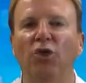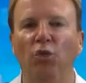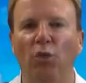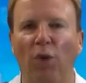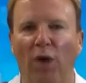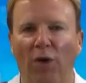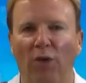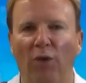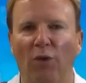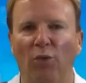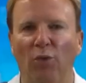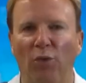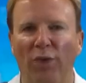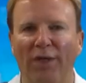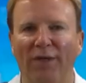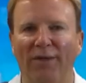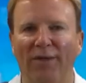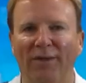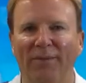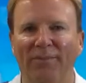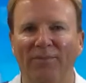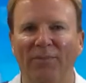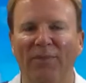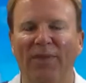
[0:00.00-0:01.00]
You are a
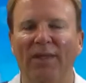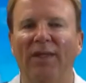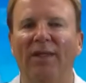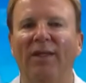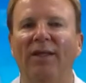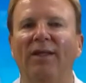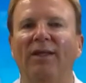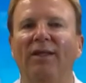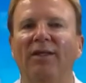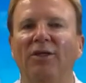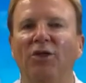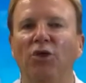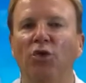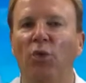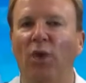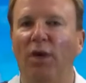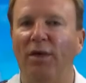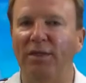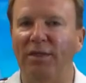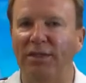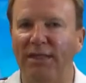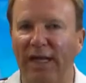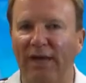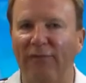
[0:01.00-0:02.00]
winner. You
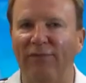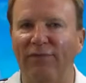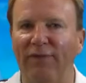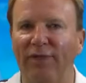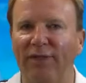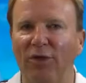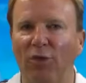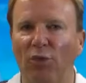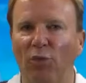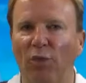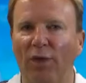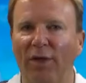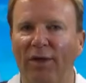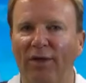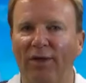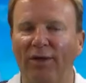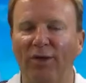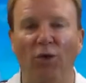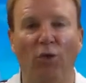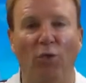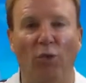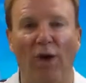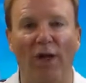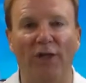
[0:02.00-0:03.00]
are definitely a winner.
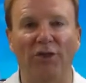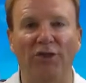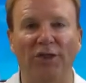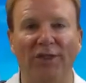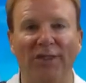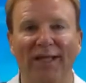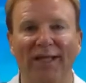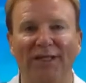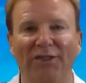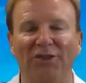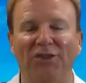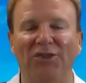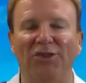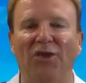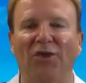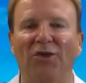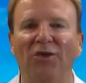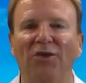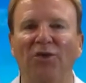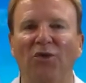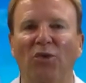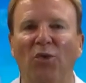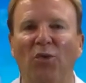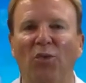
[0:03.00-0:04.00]
You're watching this, so
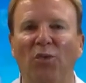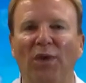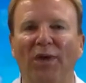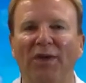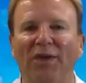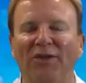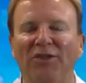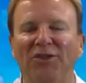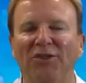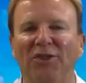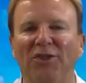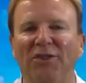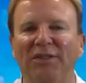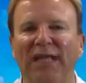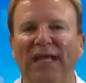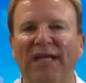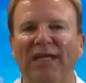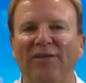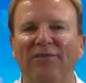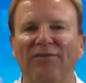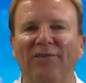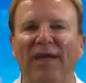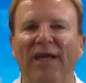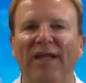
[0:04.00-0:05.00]
you're a winner. So
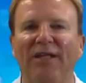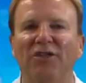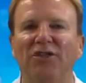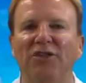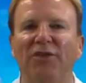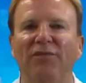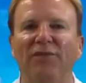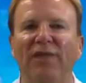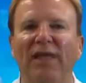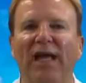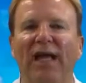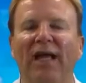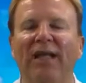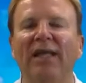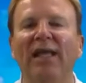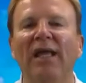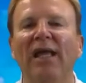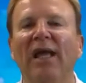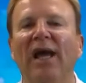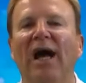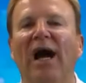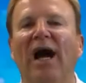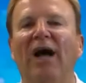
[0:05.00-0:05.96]
take advantage of that.